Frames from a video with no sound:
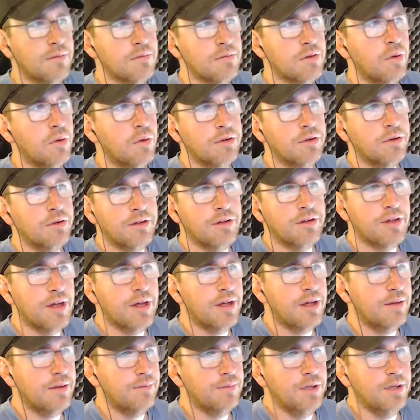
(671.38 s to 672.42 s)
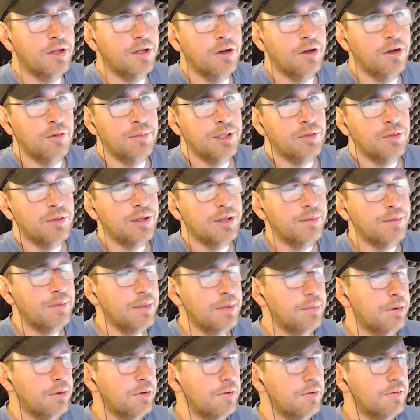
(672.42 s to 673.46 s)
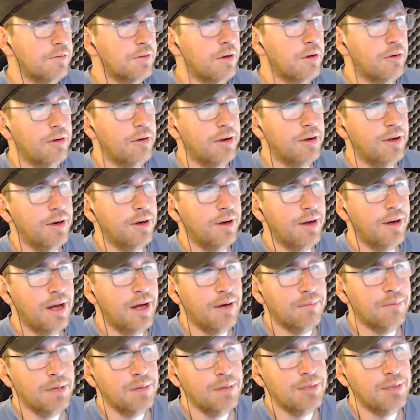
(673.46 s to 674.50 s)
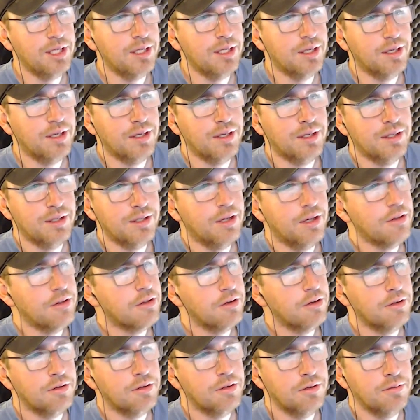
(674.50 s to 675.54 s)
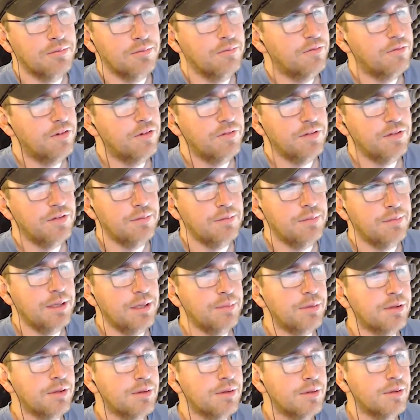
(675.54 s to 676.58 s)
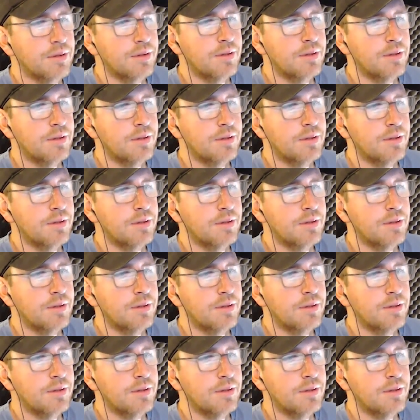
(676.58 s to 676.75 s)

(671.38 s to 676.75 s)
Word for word: so what would you say, you know, between the people who floated in and out, maybe a dozen, fifteen people? Oh,